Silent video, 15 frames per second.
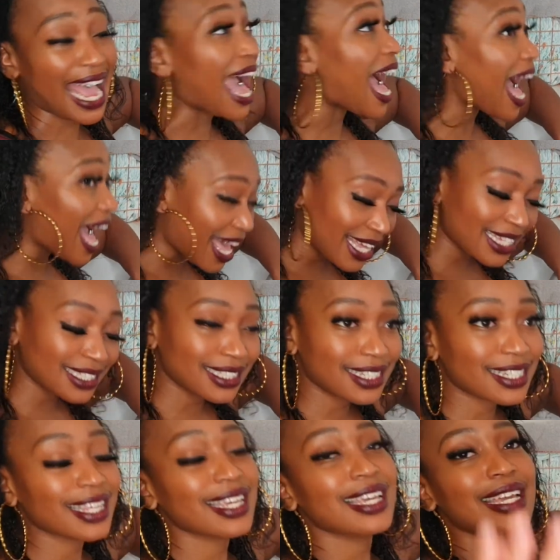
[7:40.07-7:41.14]
and
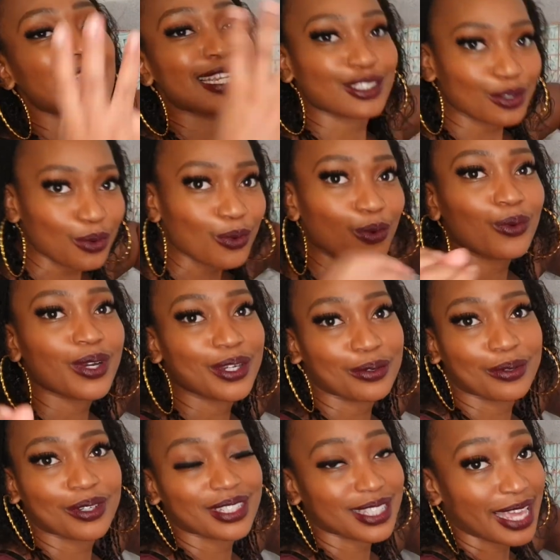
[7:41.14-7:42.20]
it's all in
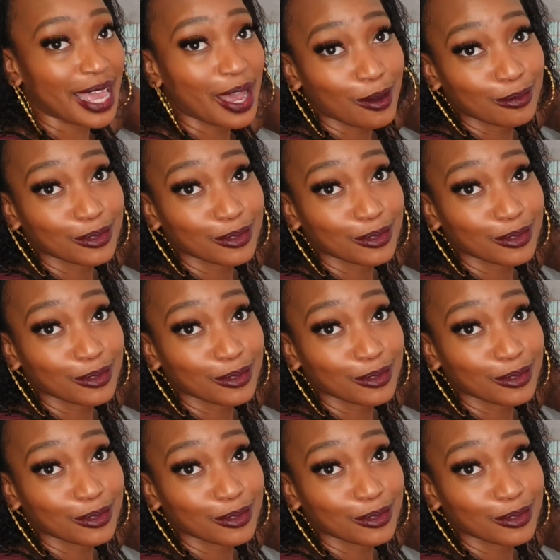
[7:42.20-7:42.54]
order to help